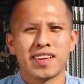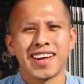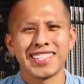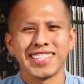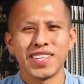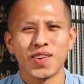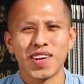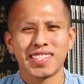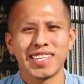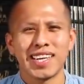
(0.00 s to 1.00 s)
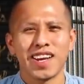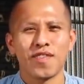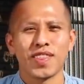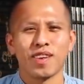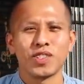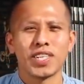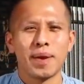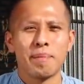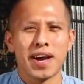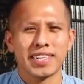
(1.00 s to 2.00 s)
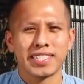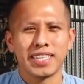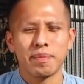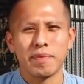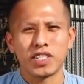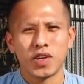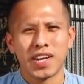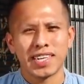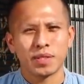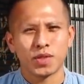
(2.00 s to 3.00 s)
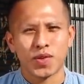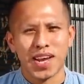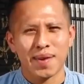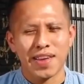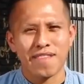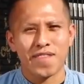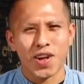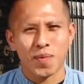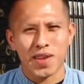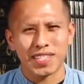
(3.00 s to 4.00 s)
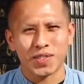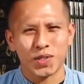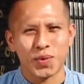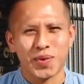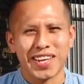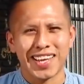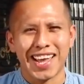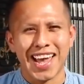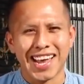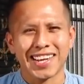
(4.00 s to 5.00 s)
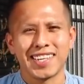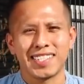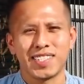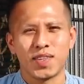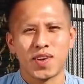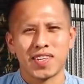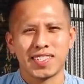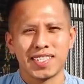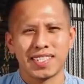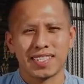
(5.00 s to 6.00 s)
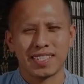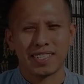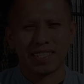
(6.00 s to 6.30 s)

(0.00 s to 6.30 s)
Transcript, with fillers: Constantino Garcia here for Little Giant Boxing. Make sure you guys subscribe and follow me on social media at Constantino Garcia.